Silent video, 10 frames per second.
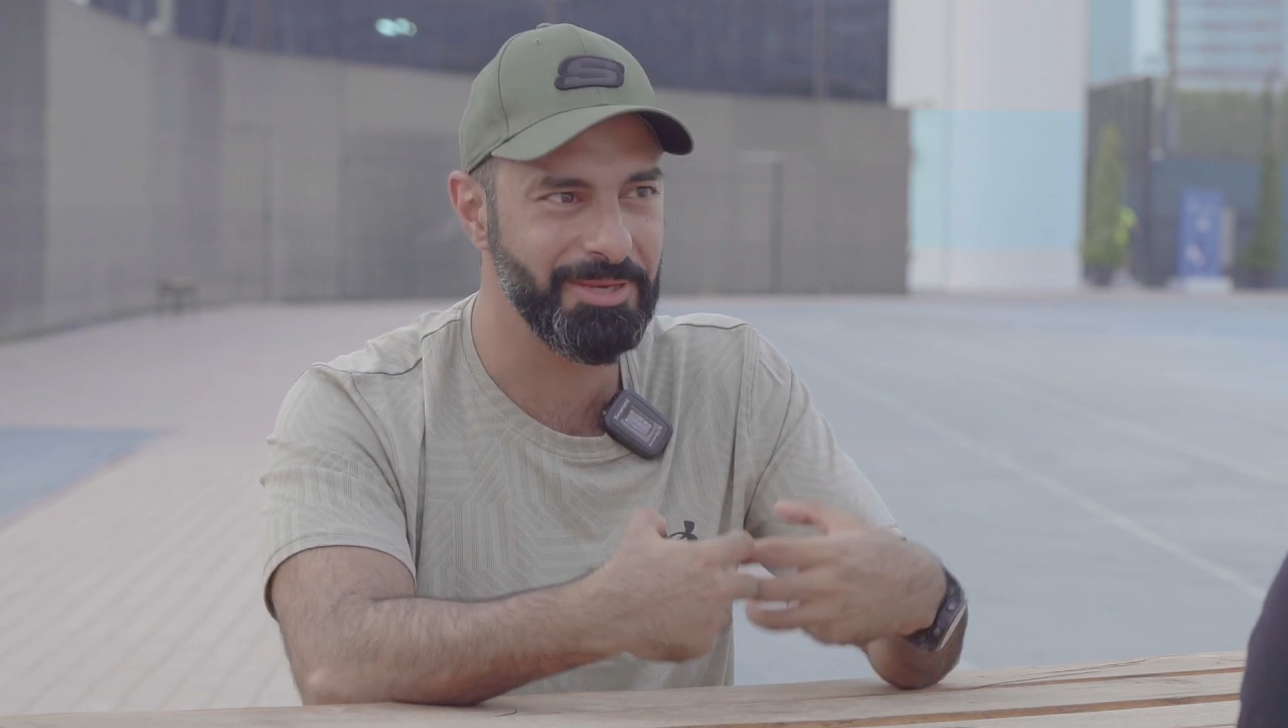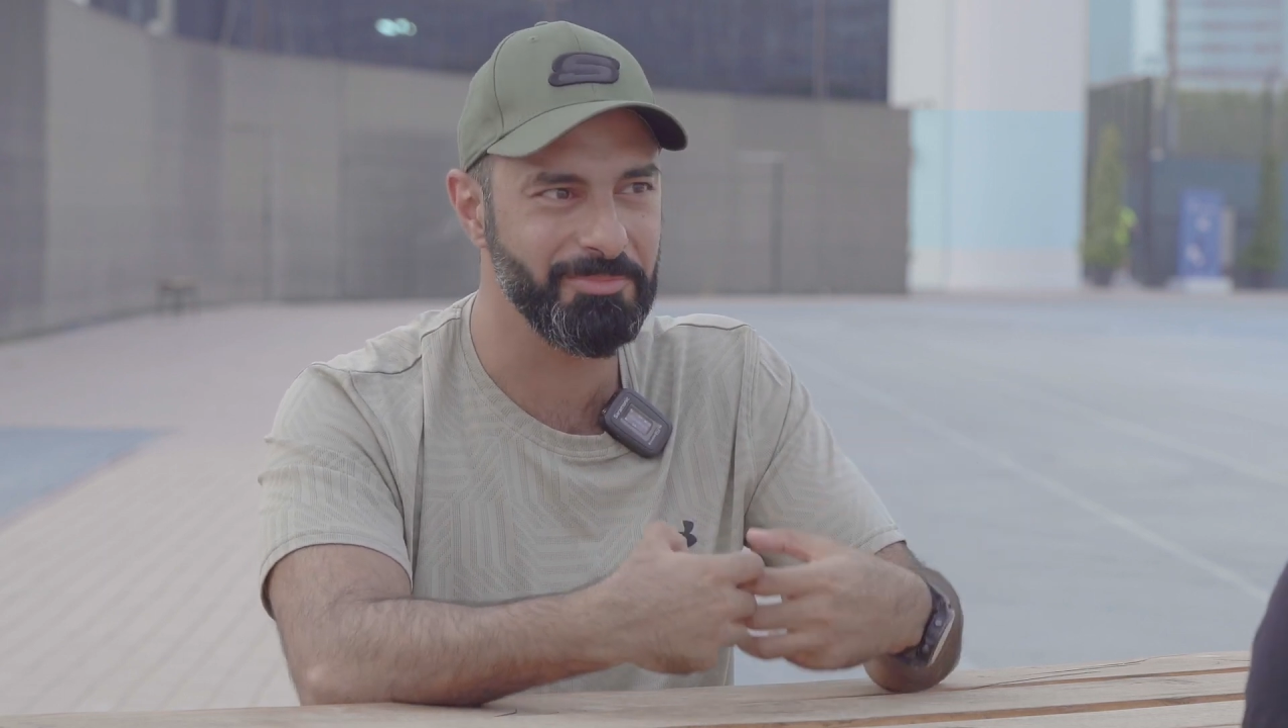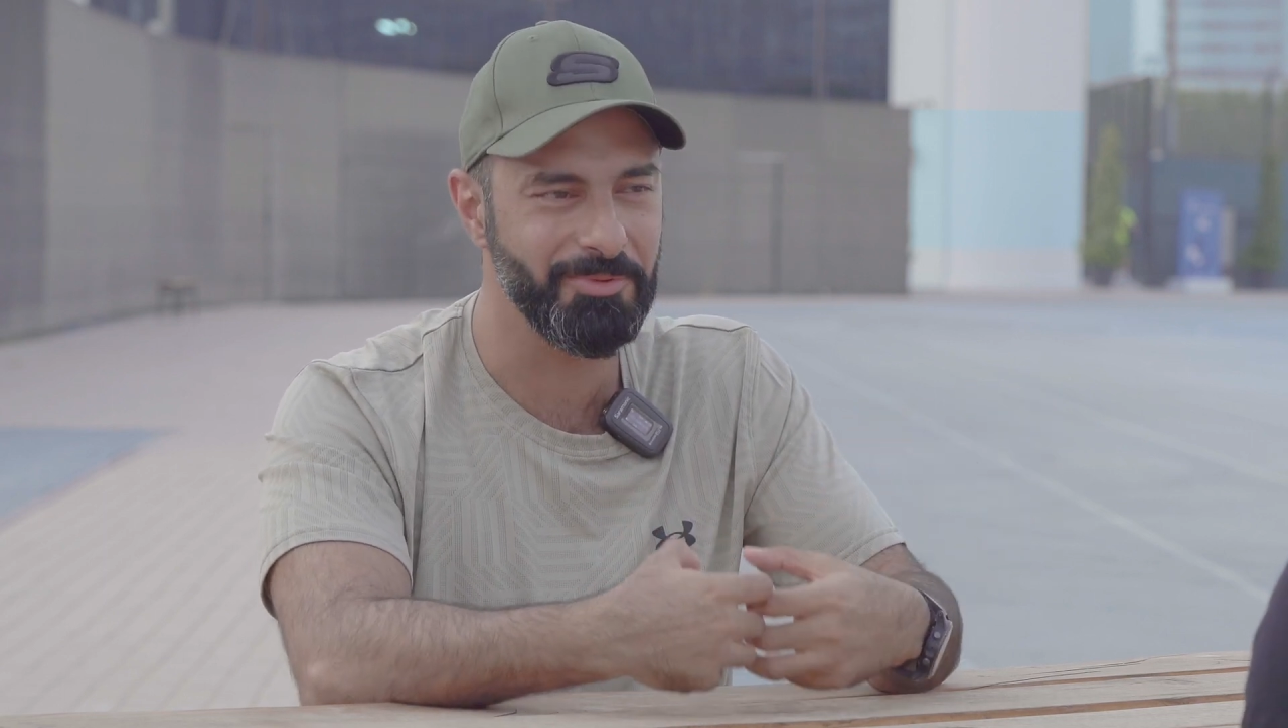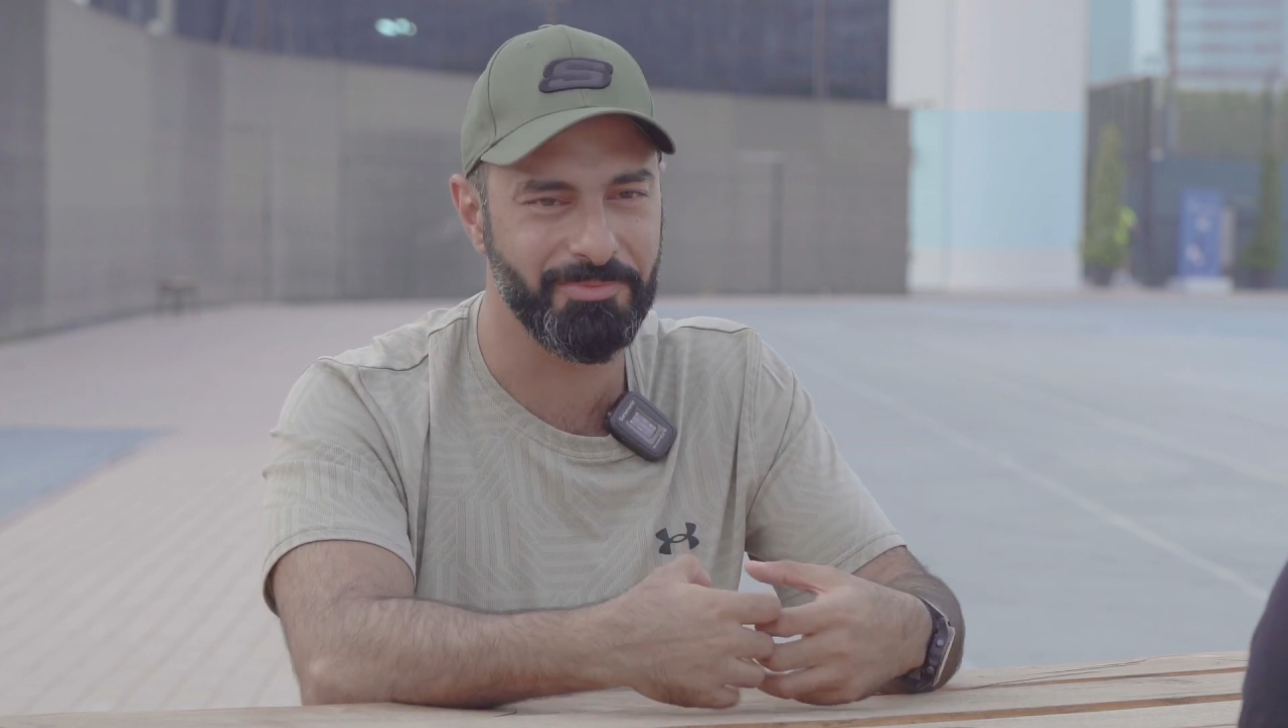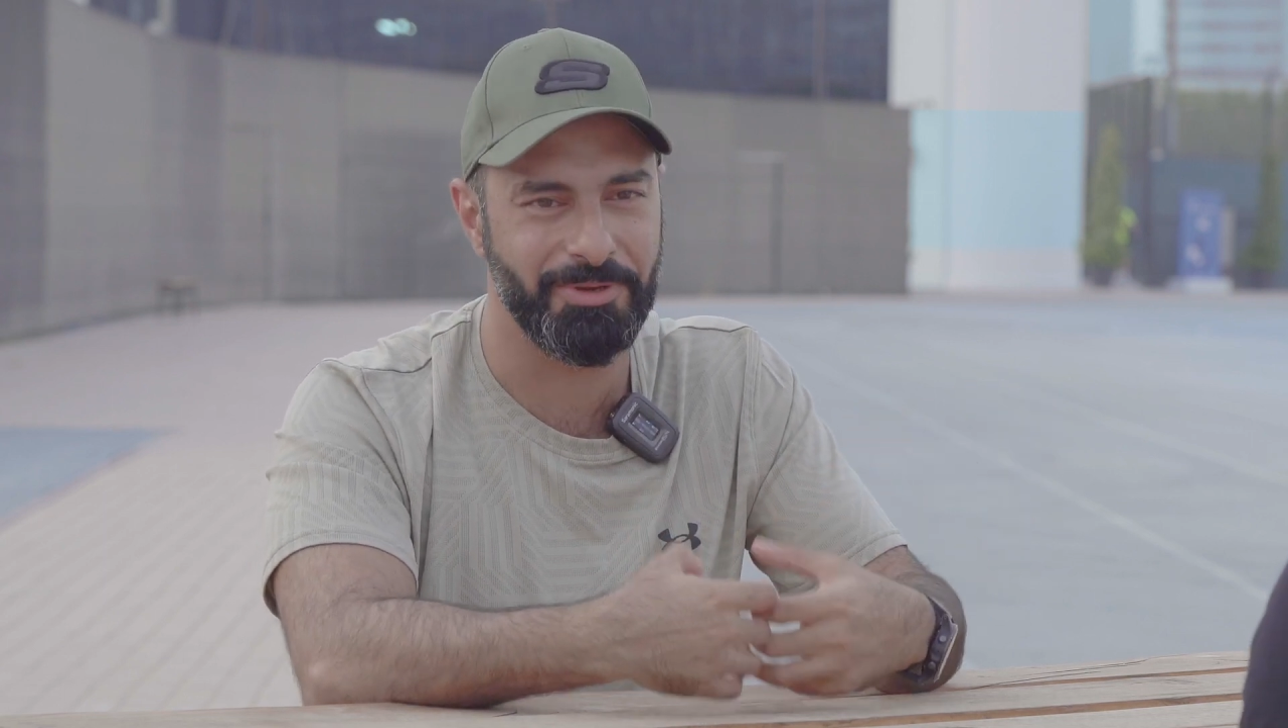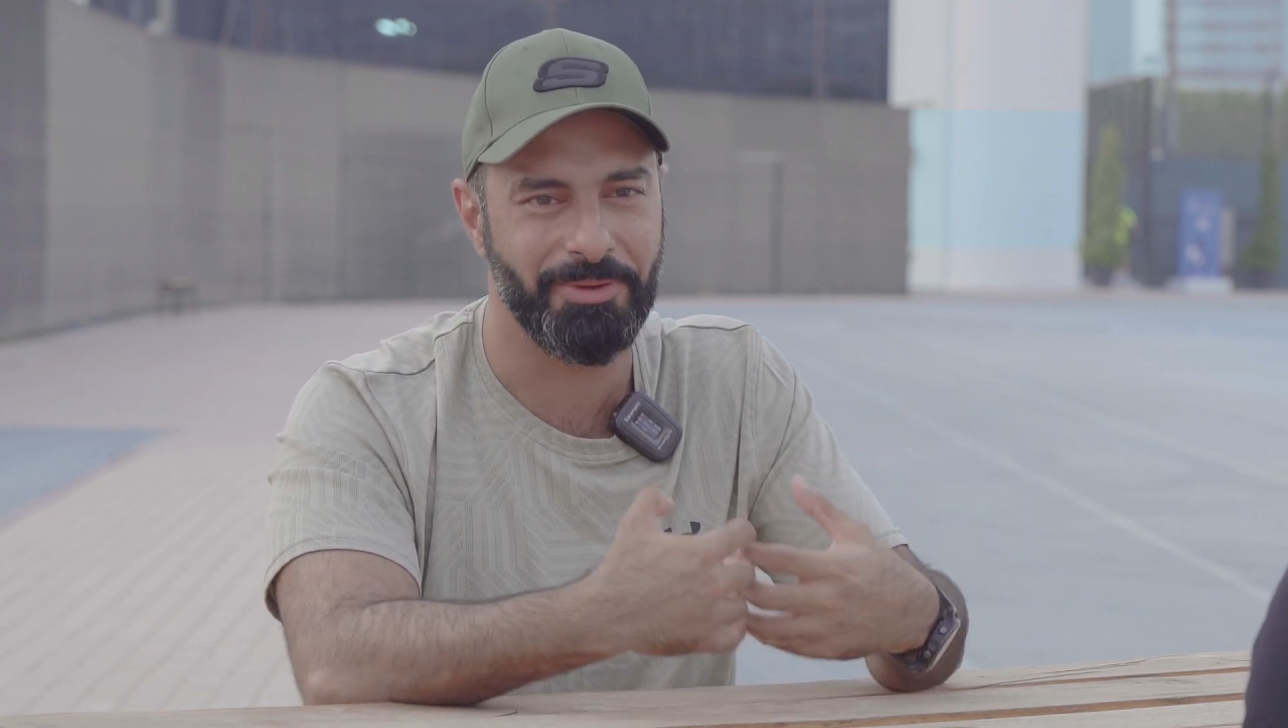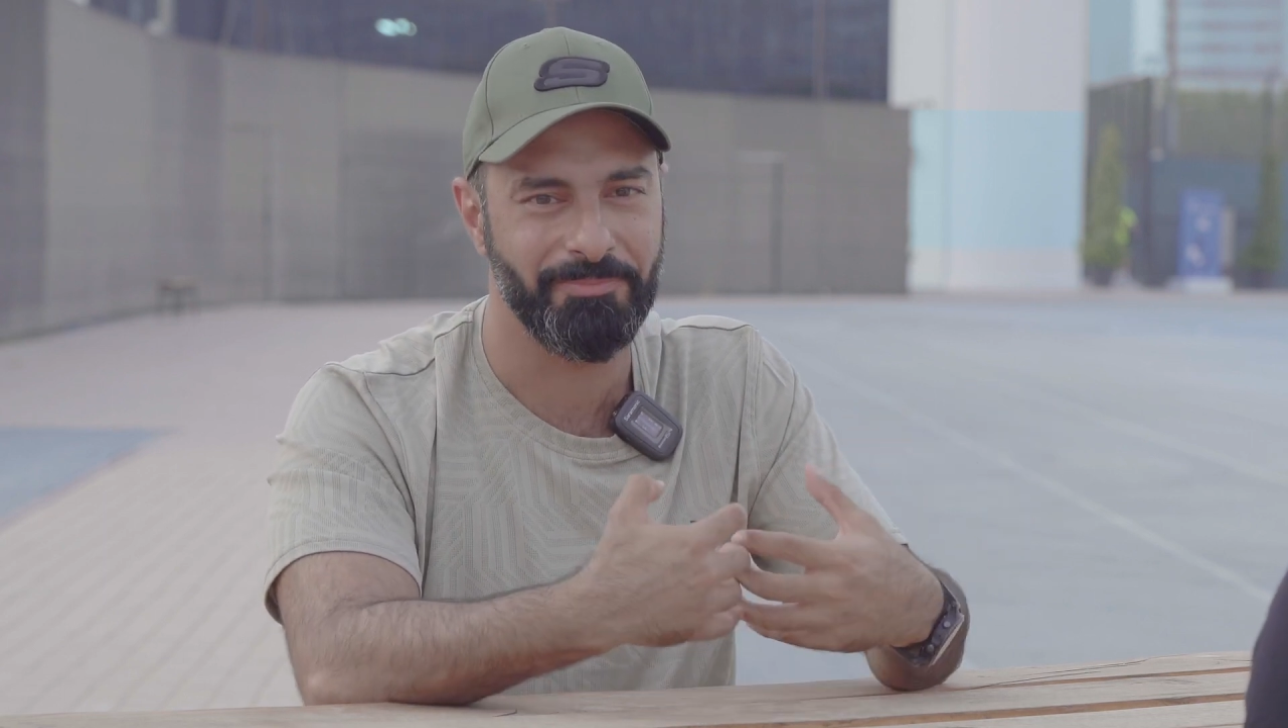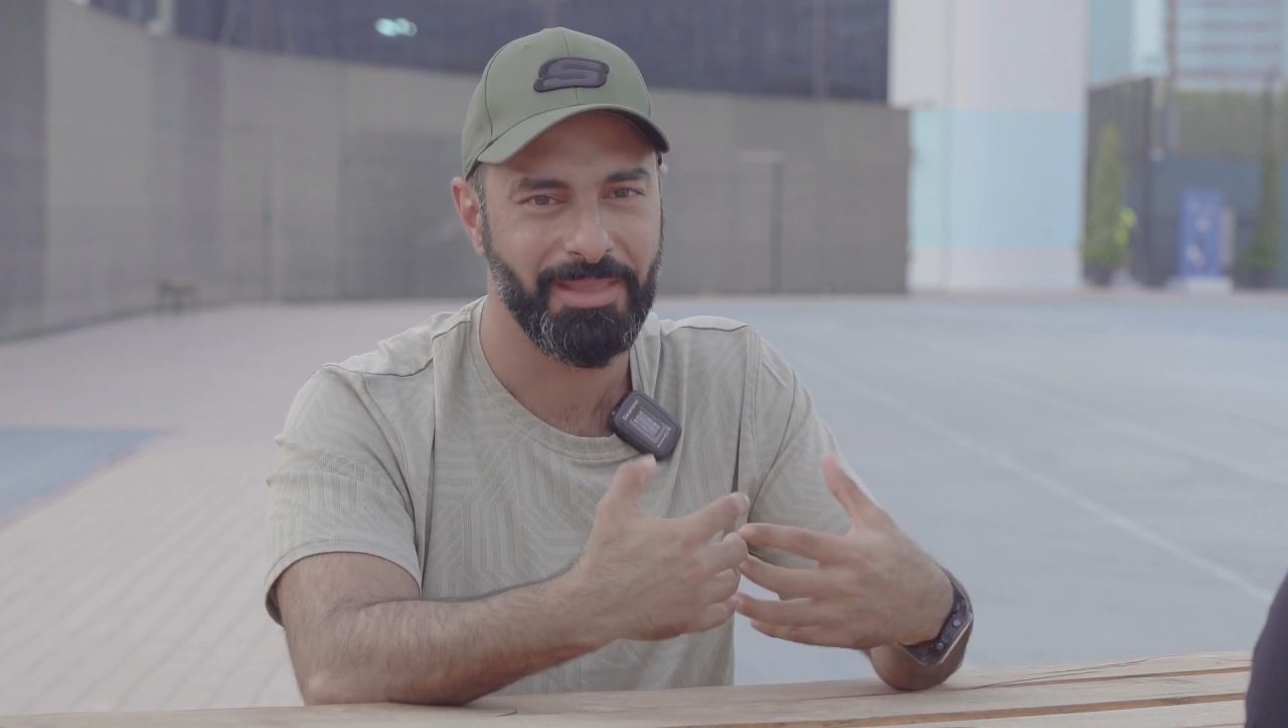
me moving,